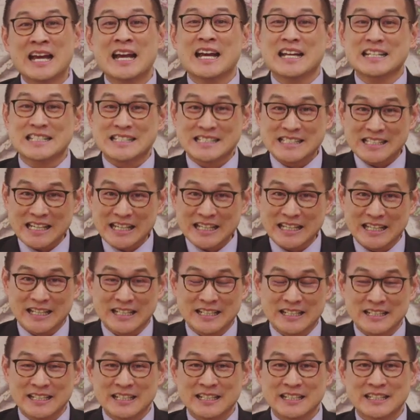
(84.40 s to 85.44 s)
And
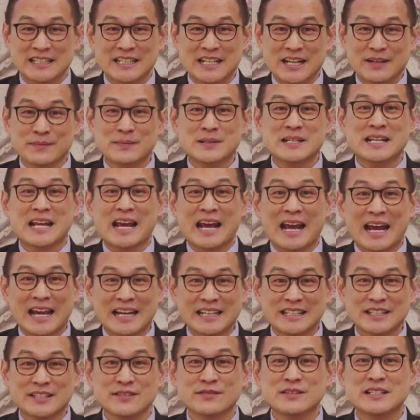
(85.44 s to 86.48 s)
second, the government
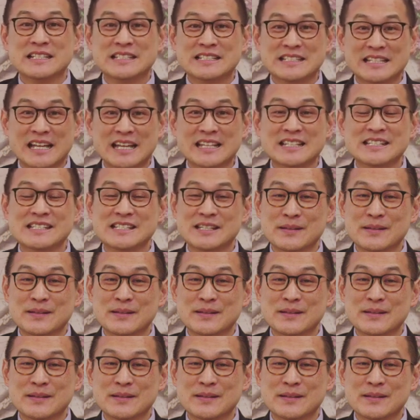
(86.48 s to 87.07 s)
actively sends